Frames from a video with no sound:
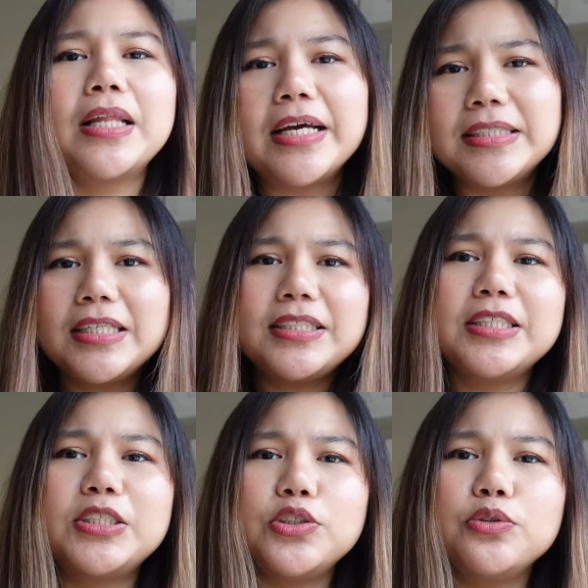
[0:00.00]
I
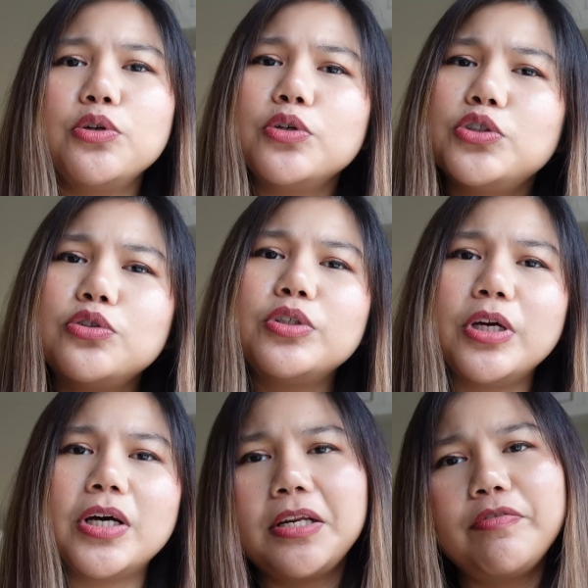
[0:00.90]
suggest you go through
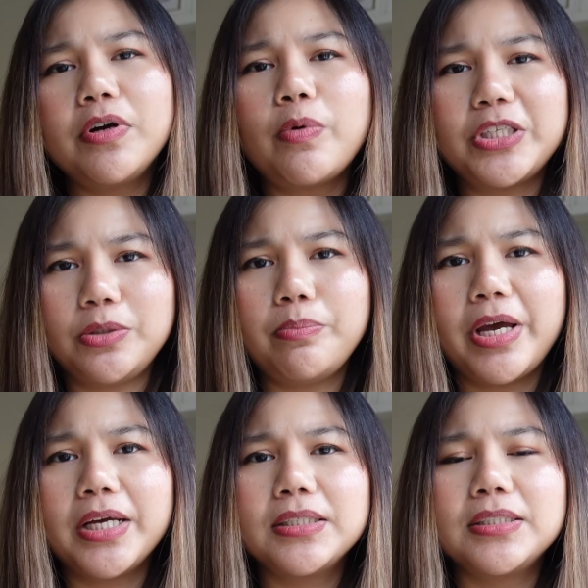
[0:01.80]
the different question
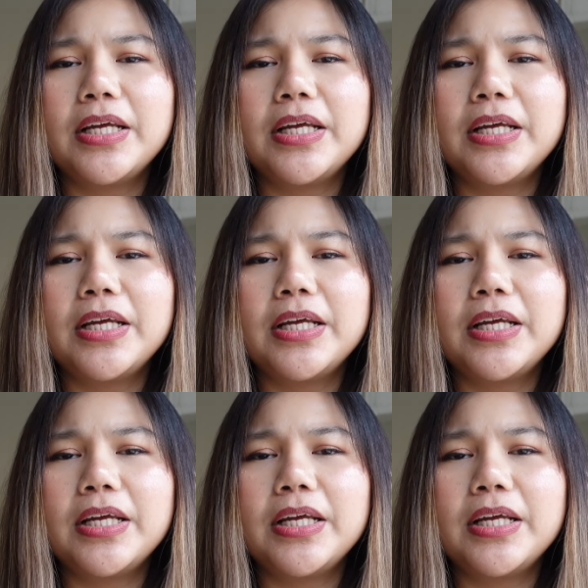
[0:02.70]
banks.